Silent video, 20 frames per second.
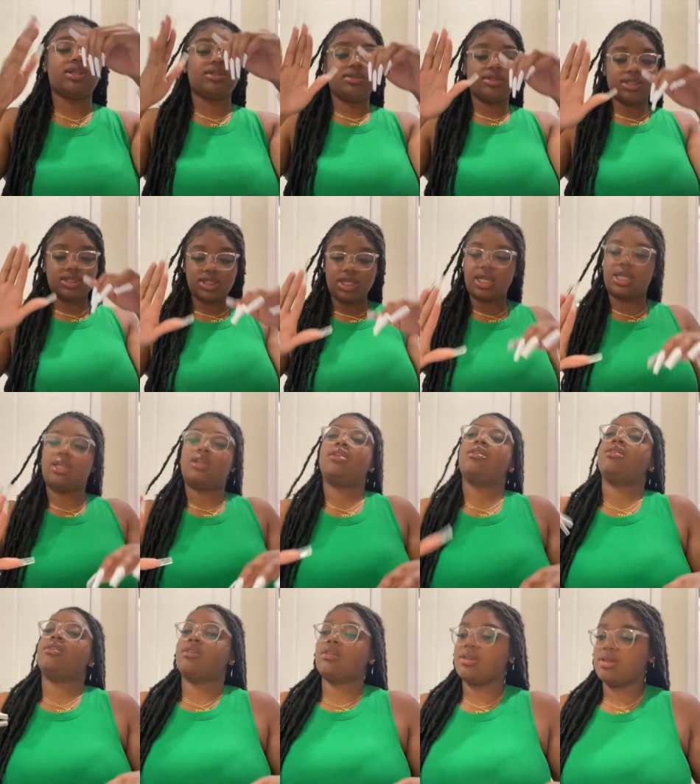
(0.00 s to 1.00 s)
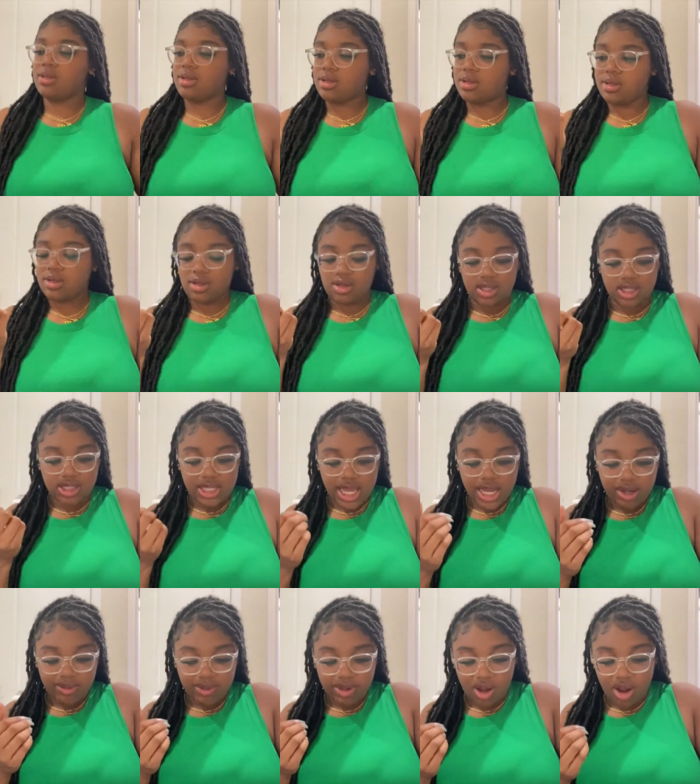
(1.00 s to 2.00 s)
to do this hand. This
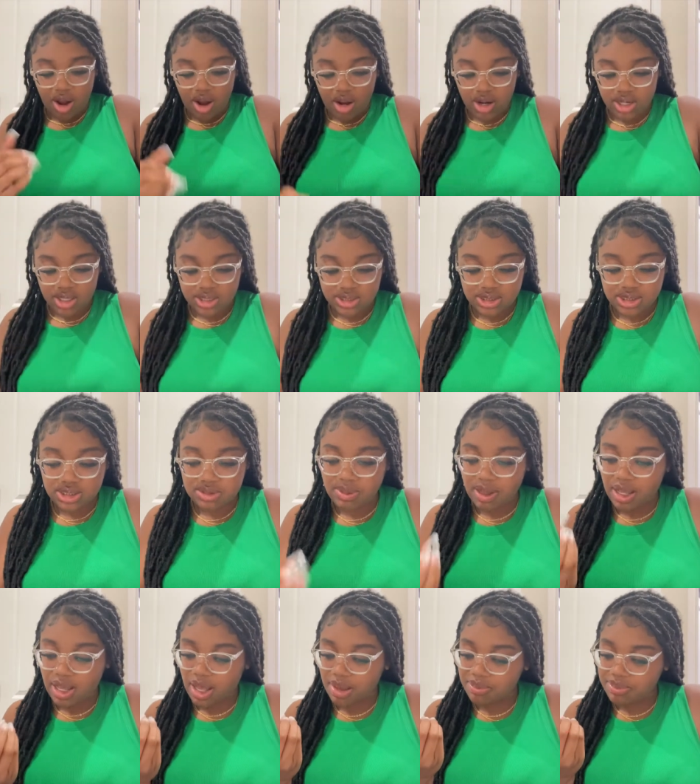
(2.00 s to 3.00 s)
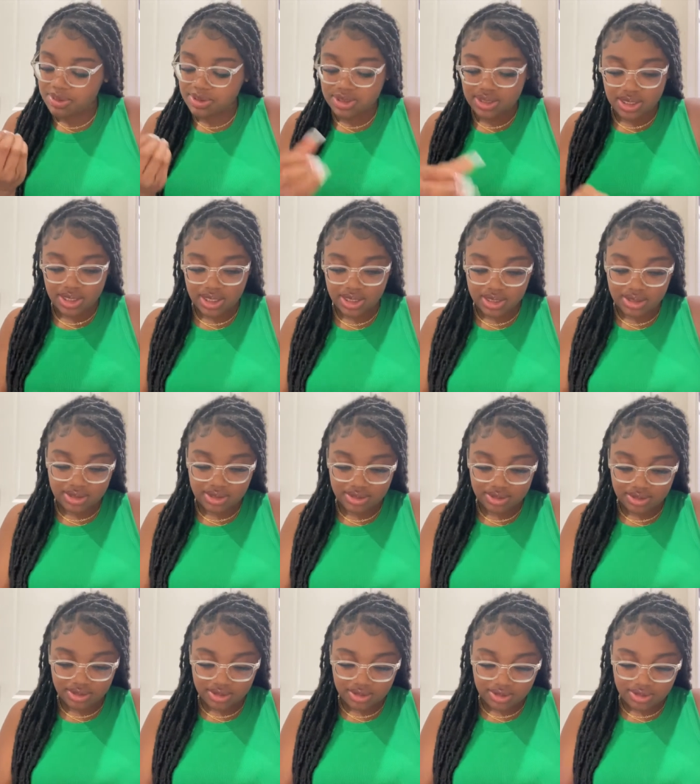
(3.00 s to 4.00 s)
hand can be hard because it's my opposite hand.
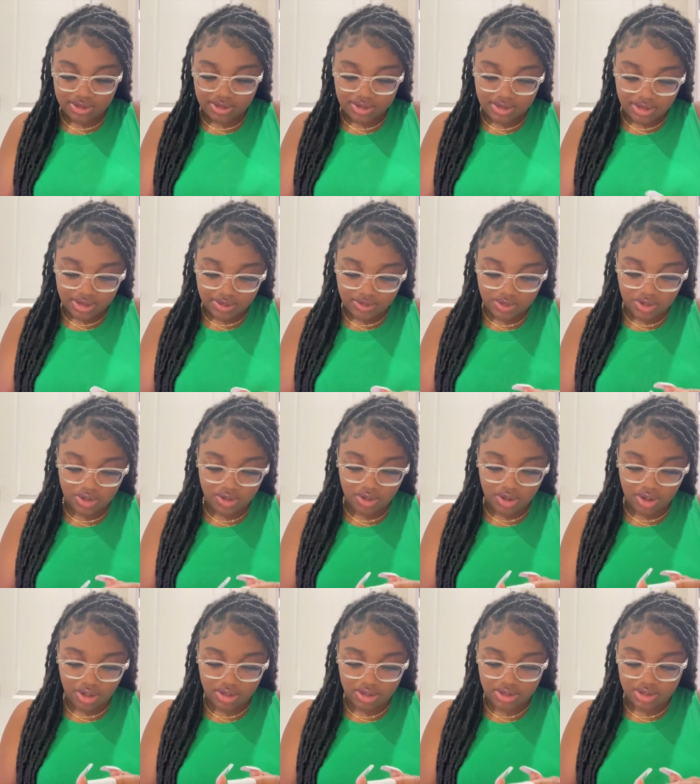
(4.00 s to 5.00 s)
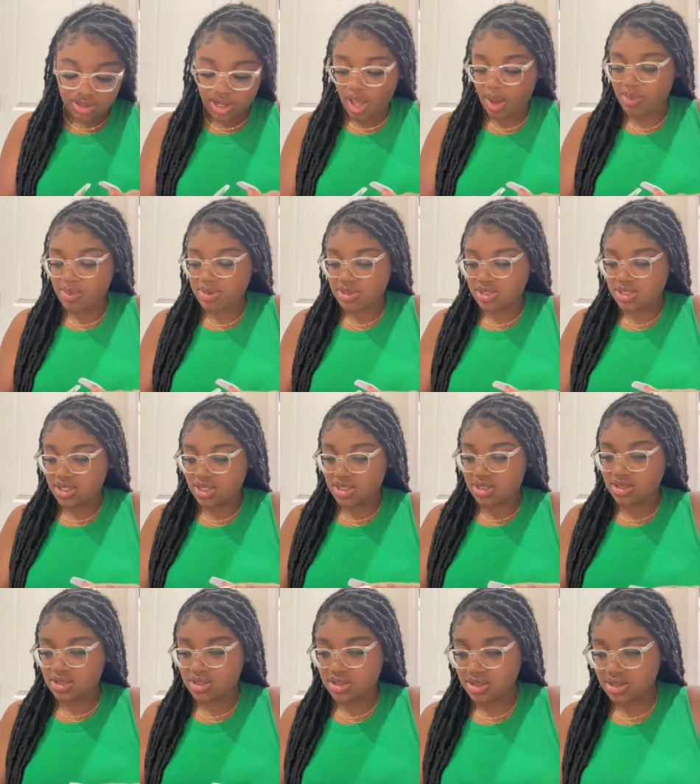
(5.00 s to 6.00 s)
What do you call it? Opposite?
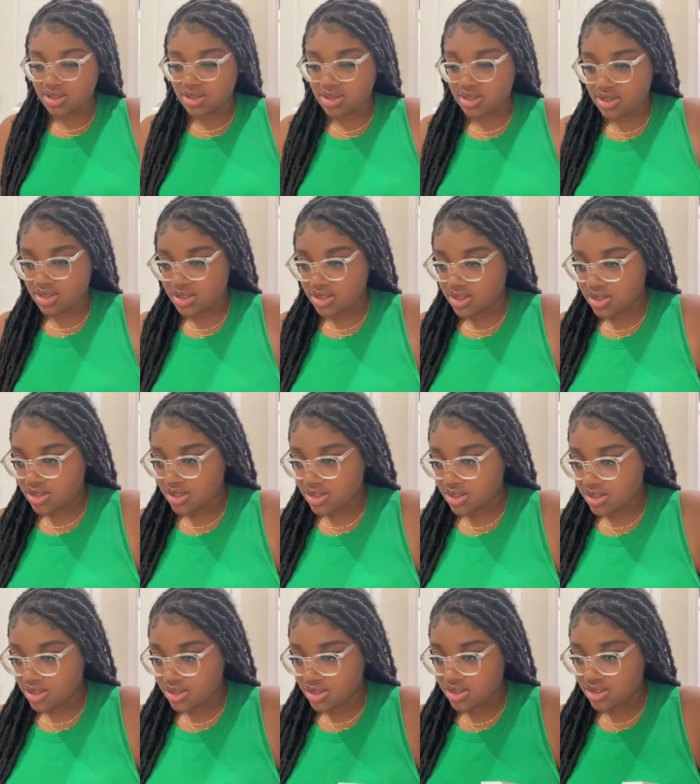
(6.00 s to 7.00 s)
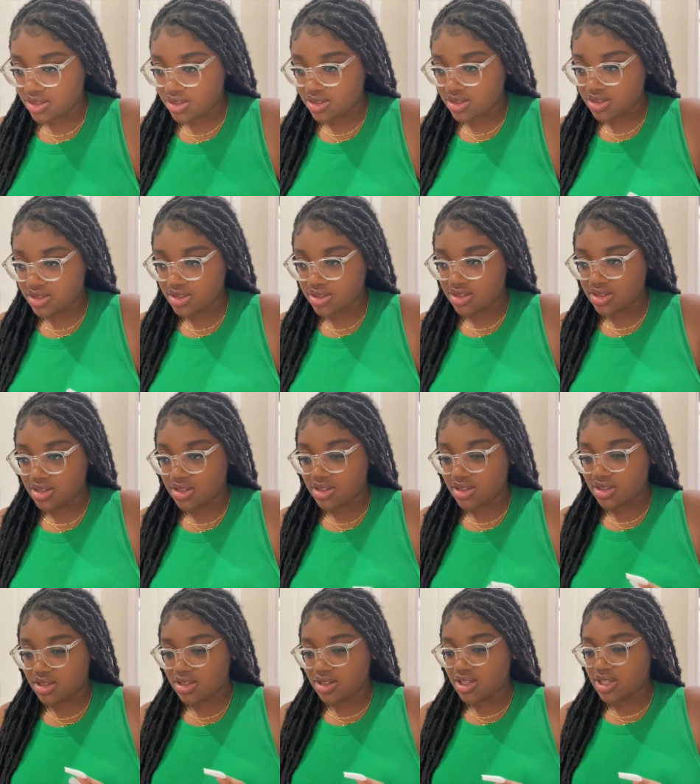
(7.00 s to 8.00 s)
Yes, opposite hand.
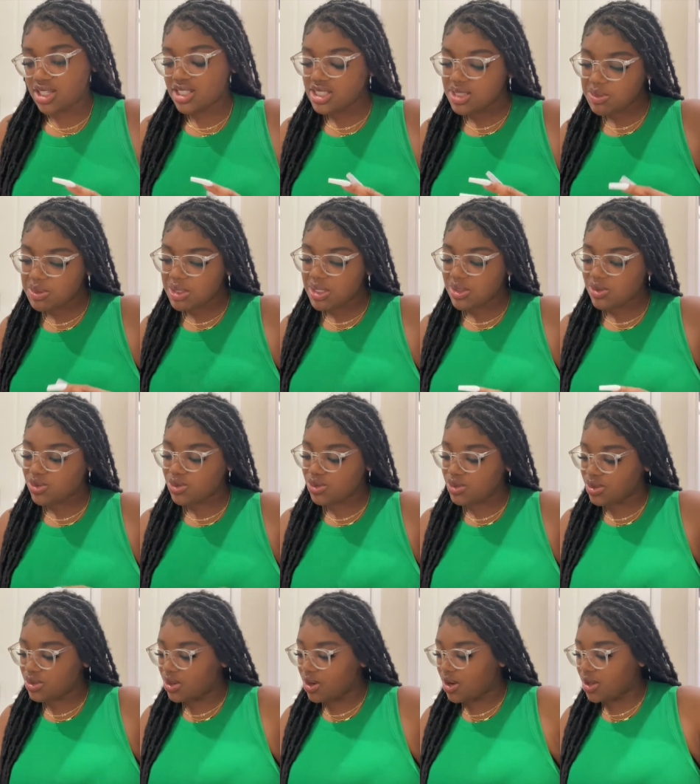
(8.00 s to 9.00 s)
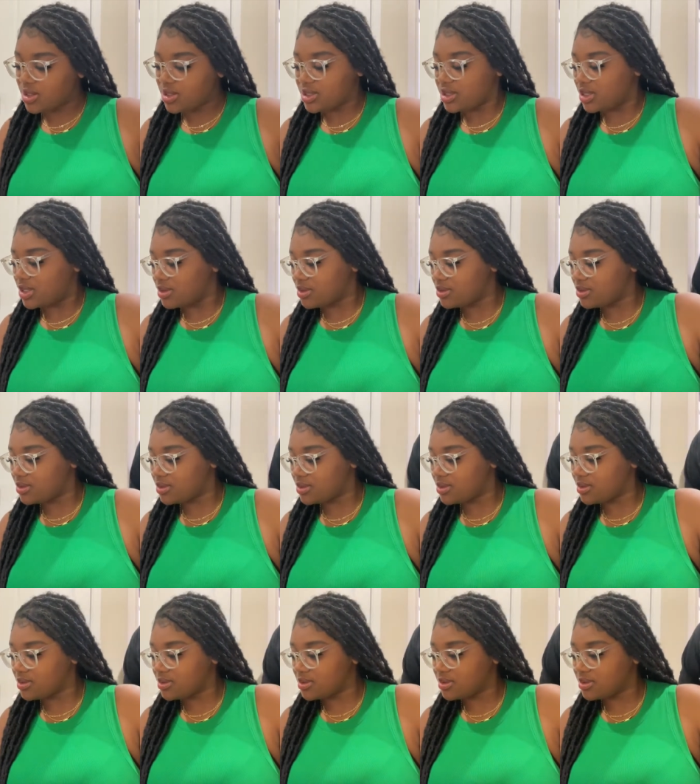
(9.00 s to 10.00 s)
It's something else you could call it though.
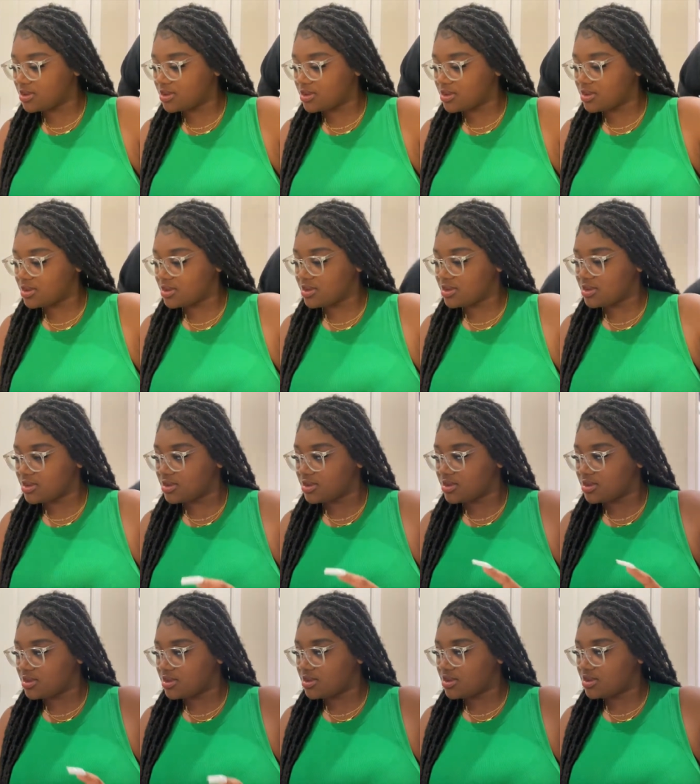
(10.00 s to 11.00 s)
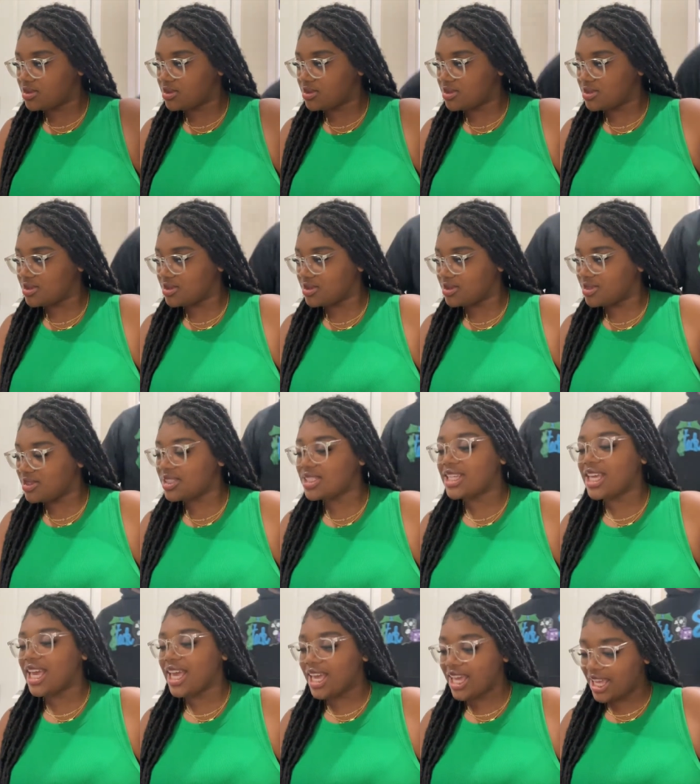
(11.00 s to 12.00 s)
Mm -hmm and non-dominant hand?
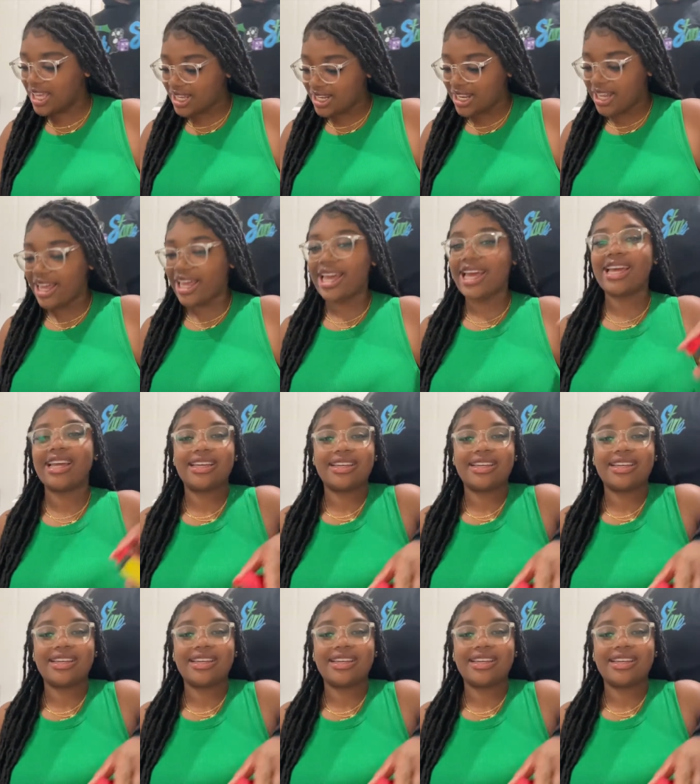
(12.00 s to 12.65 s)
Yeah, that.